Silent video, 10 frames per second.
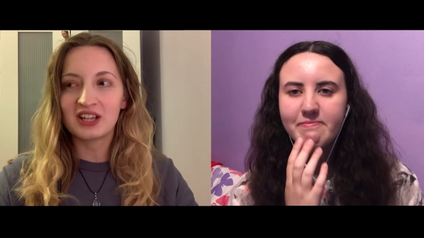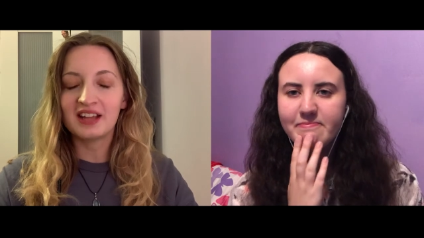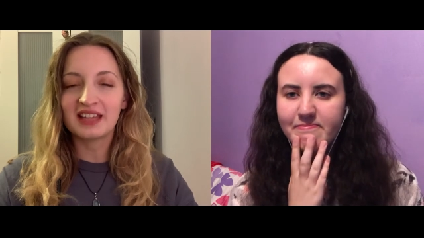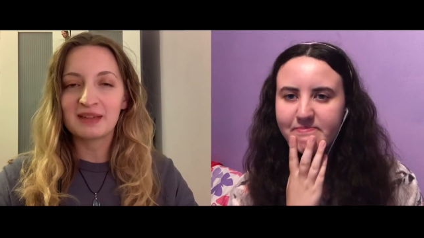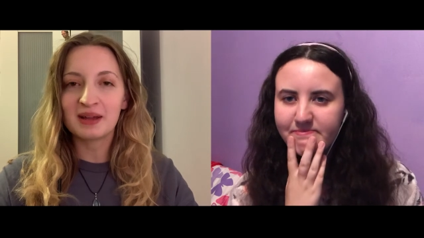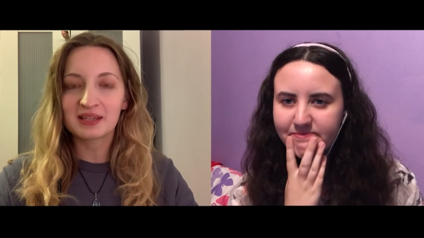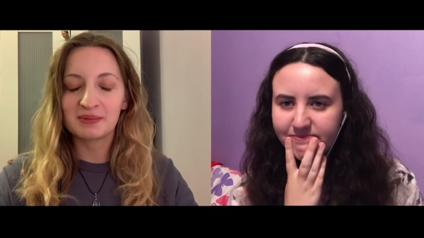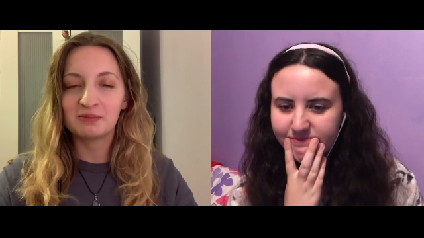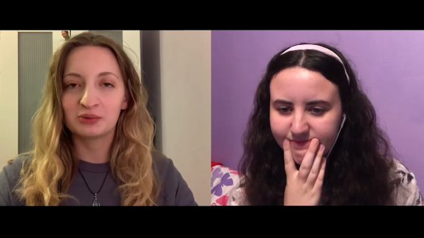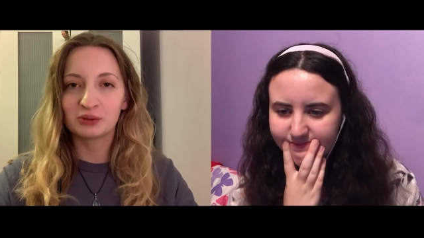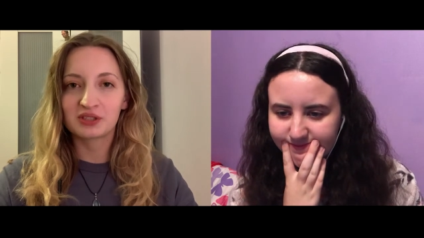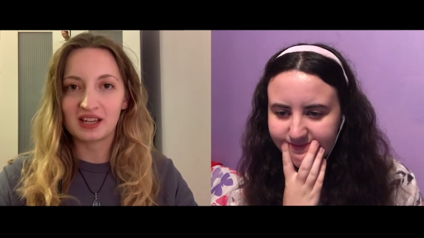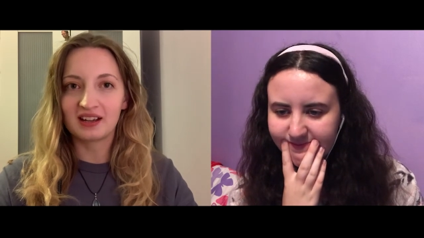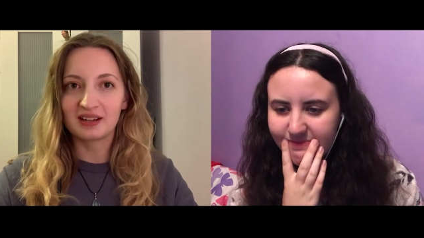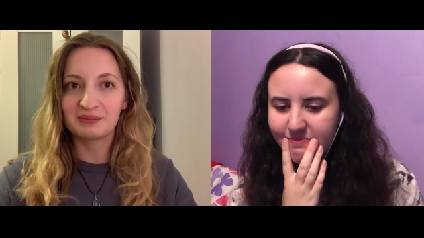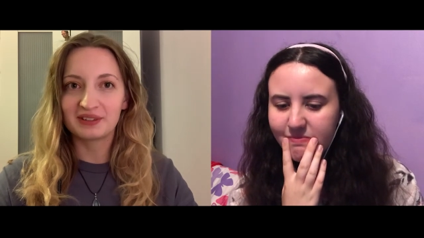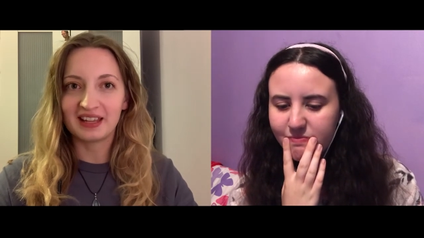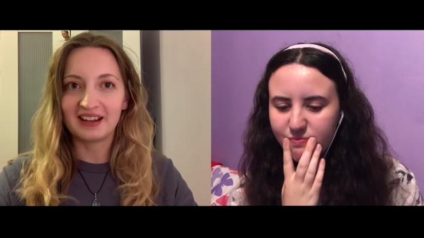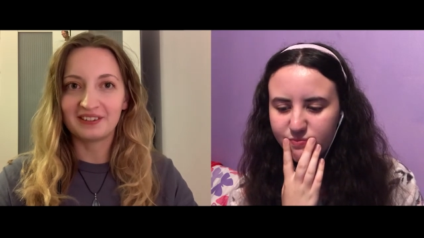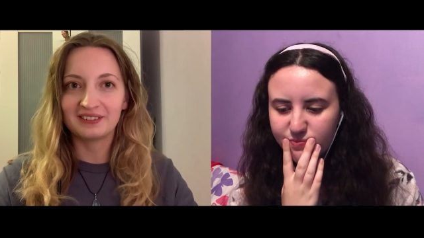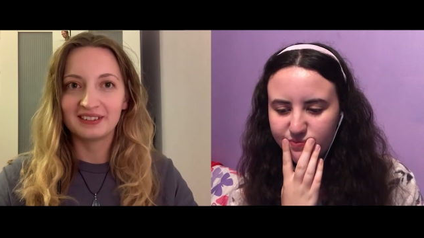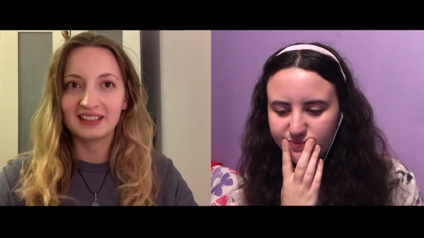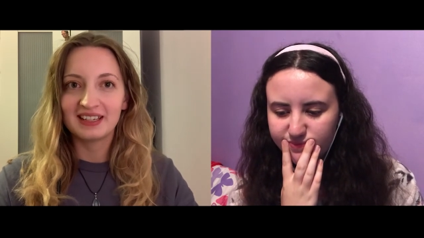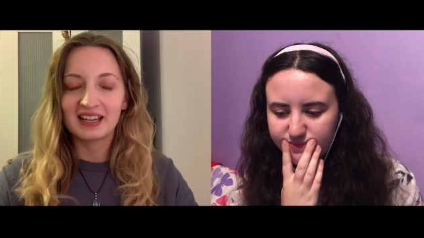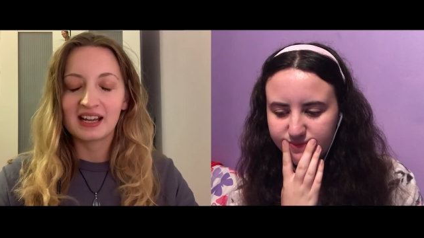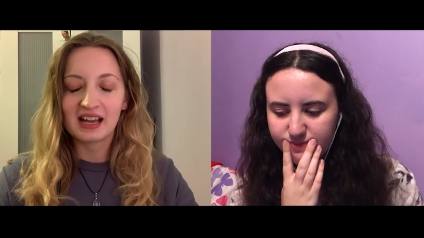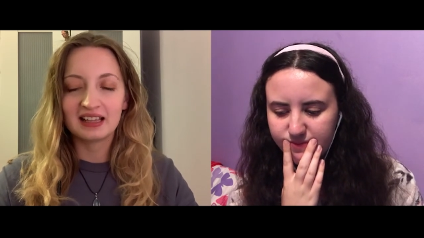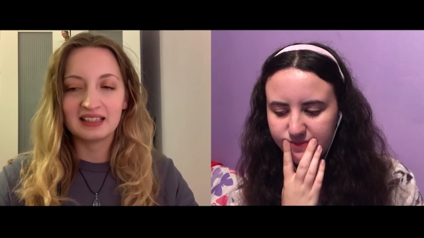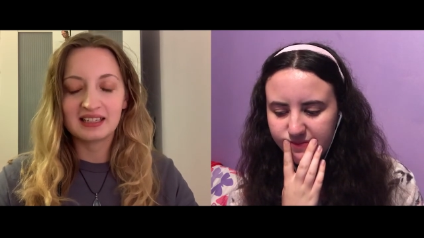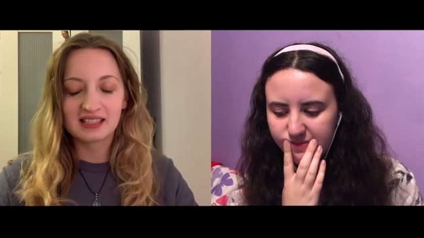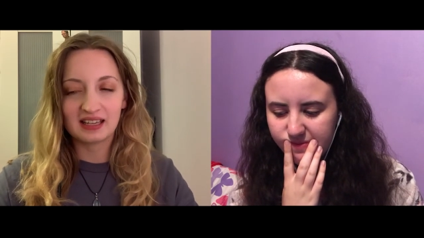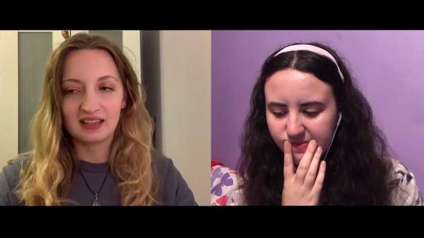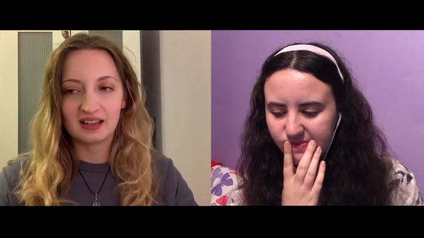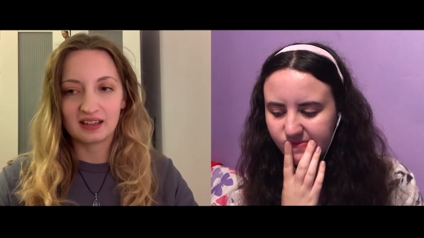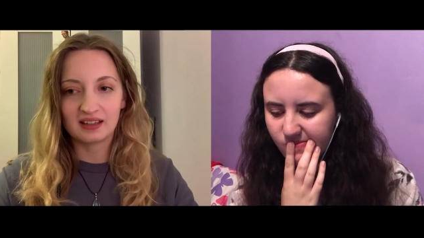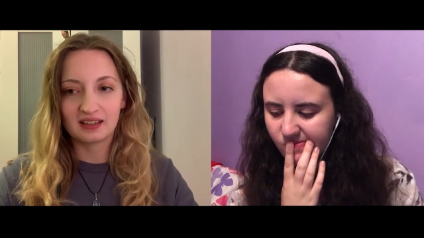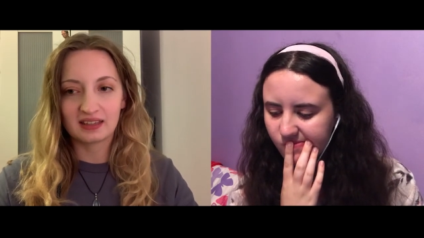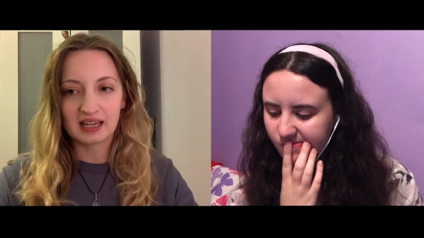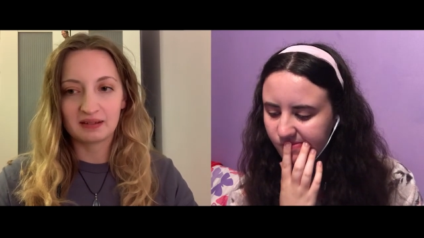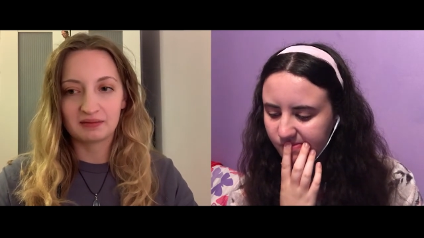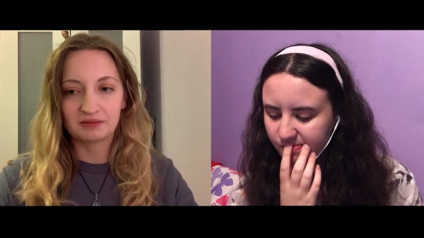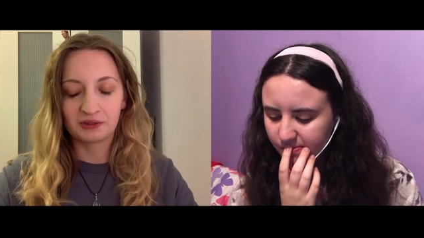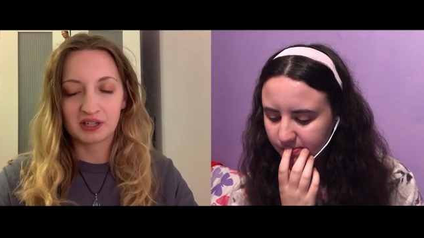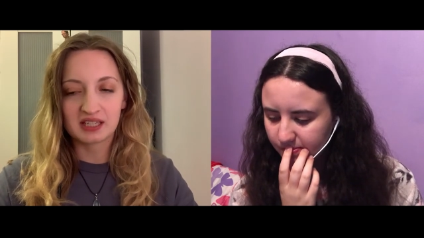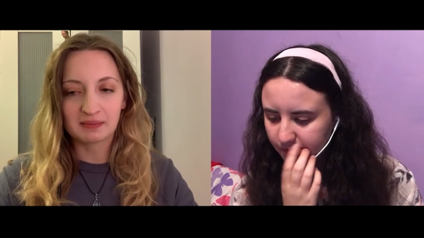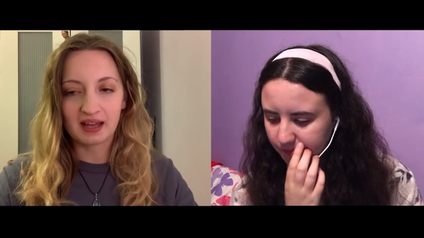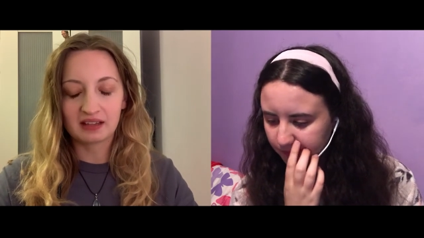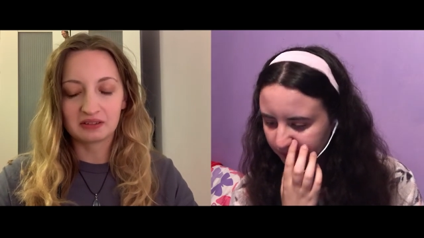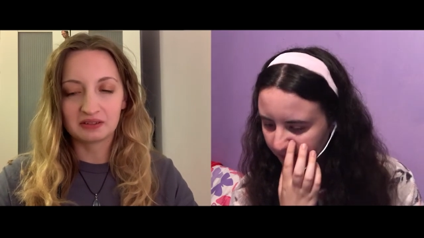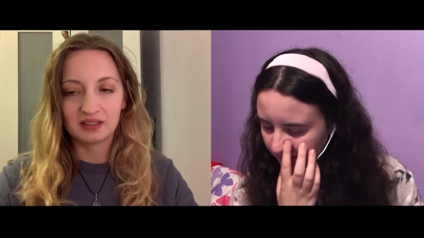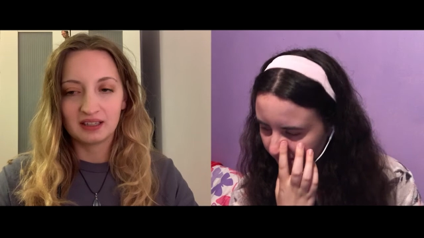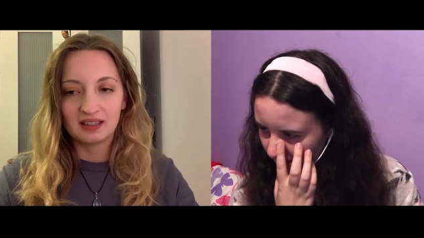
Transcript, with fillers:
Speaker 1: her name has been brought up now. Annalise sent her that voicemail.